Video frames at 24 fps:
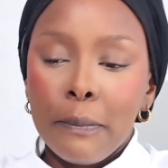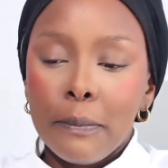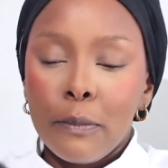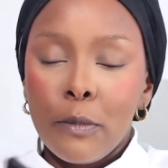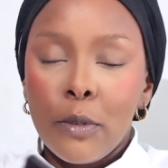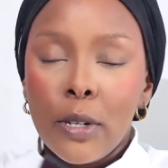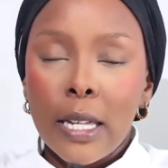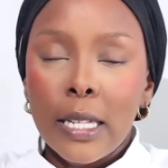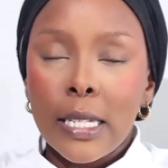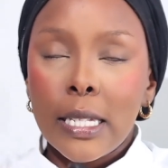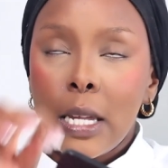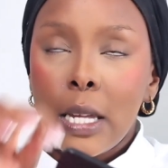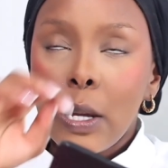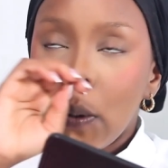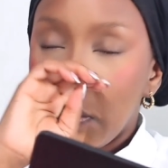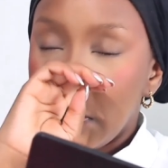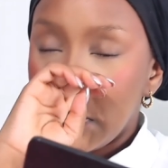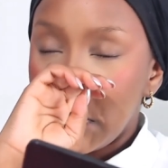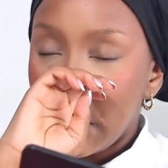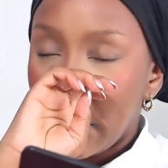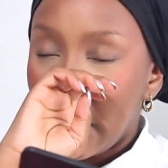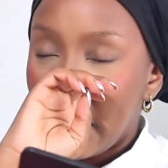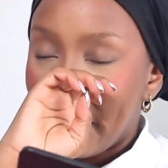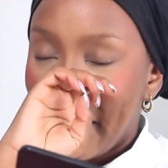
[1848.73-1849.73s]
When I say
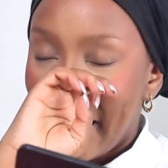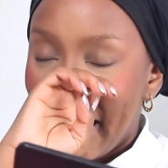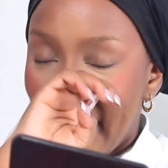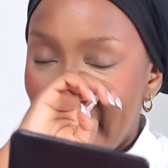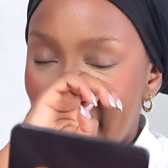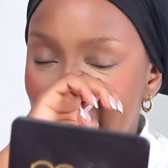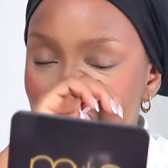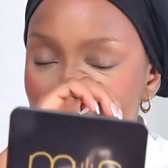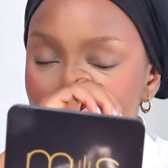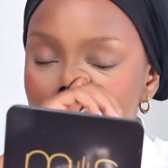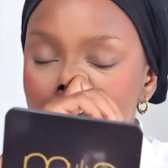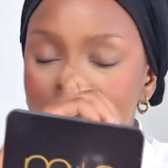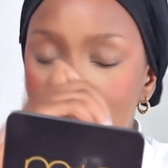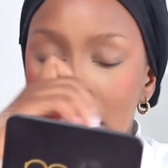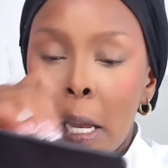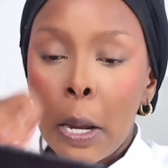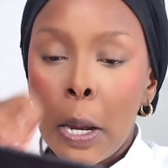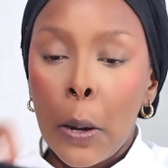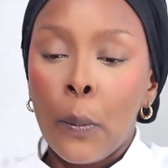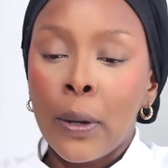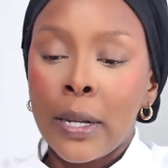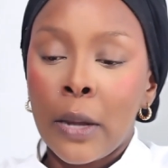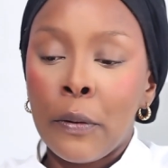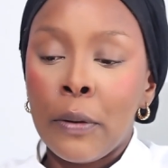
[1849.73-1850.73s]
contouring my eyelid,
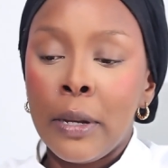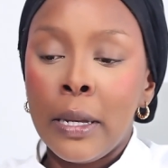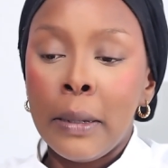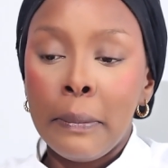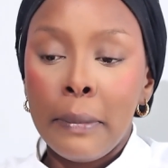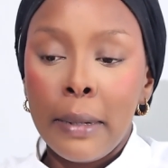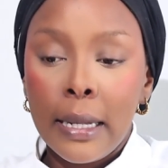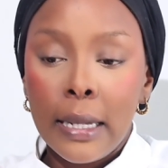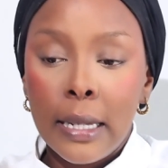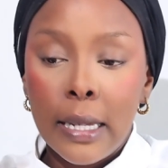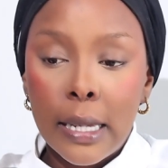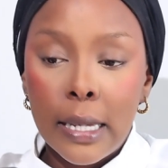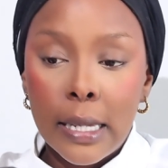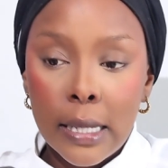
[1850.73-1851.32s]
what I really mean